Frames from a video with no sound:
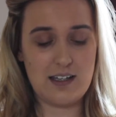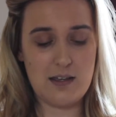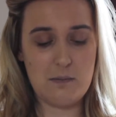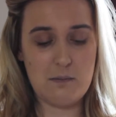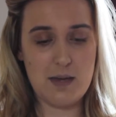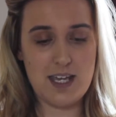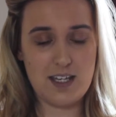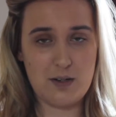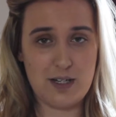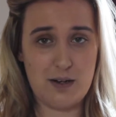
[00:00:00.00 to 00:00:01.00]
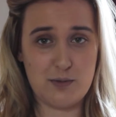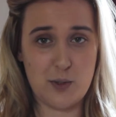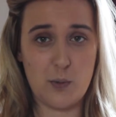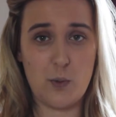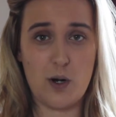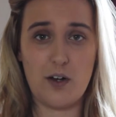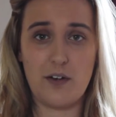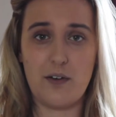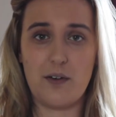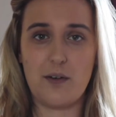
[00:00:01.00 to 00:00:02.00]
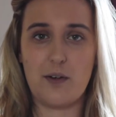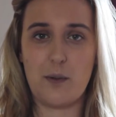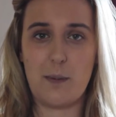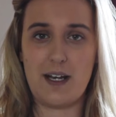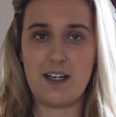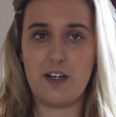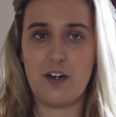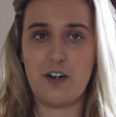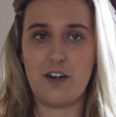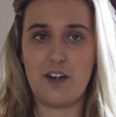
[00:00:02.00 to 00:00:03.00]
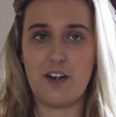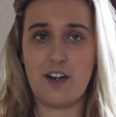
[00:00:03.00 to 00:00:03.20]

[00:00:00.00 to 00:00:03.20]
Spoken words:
It may go down to 1 depending on